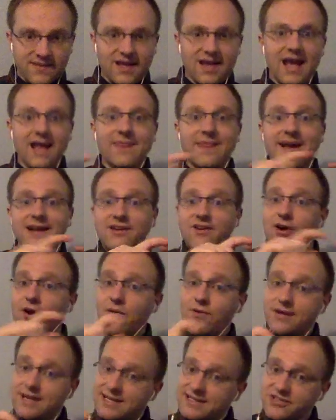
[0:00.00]
And that
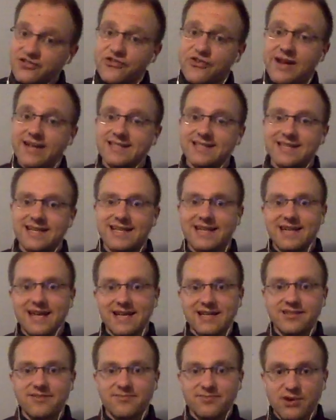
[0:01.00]
code gets translated
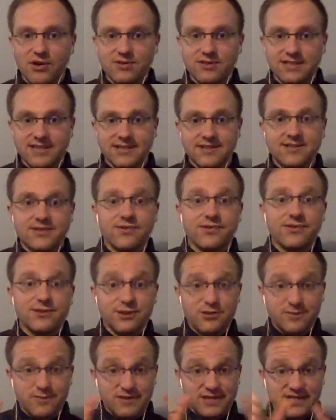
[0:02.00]
into proteins. So the
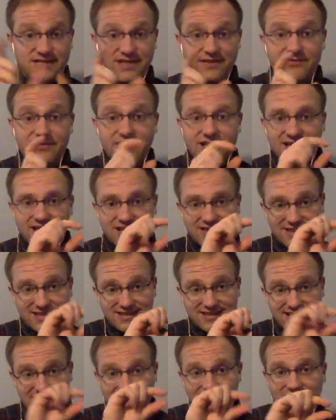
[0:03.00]
specific
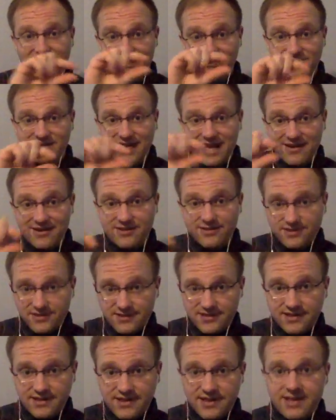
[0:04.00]
set of letters
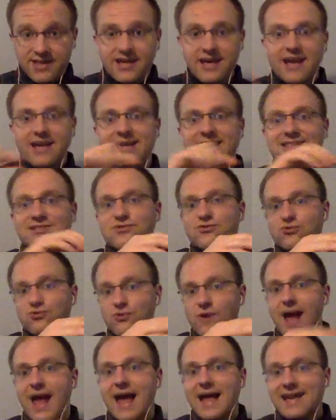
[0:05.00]
gets
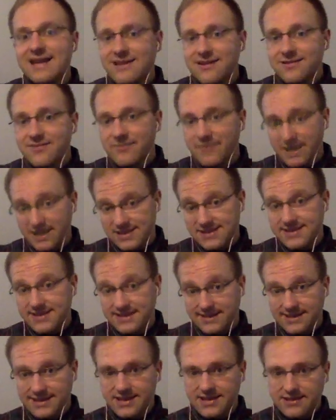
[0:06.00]
read,
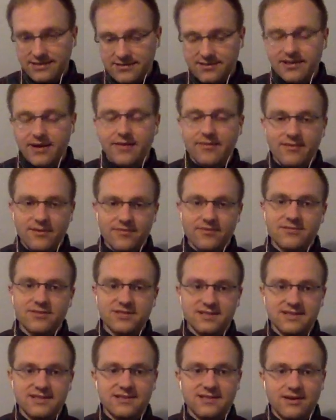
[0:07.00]
basically.
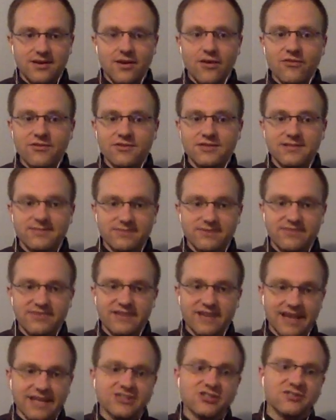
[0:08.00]
This is an
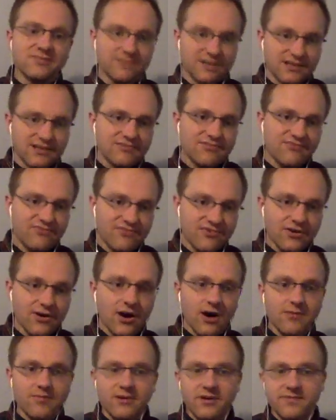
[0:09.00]
oversimplification, but for
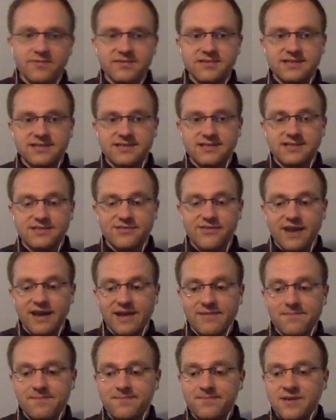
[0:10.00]
our purposes, it's fine.
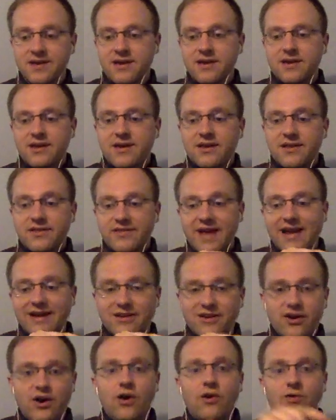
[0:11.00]
That
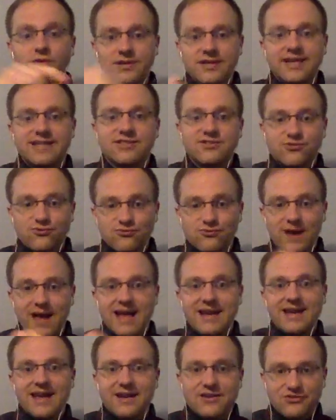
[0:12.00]
code gets
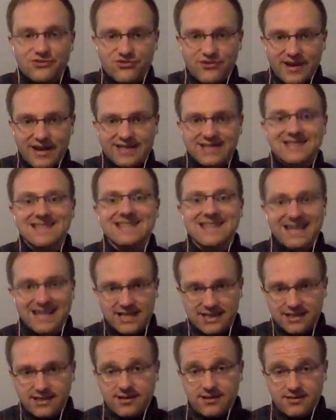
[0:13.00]
read and
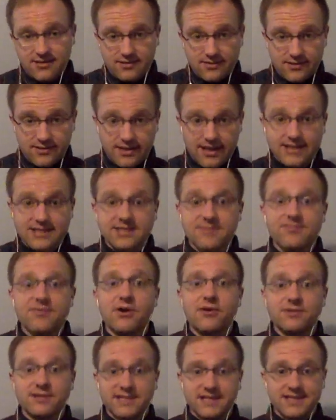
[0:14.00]
translated into
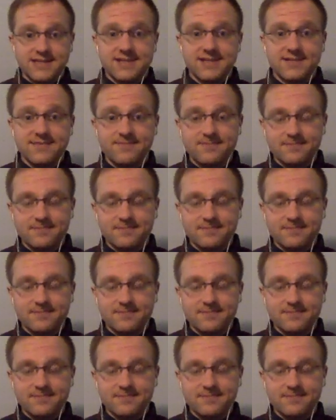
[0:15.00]
proteins.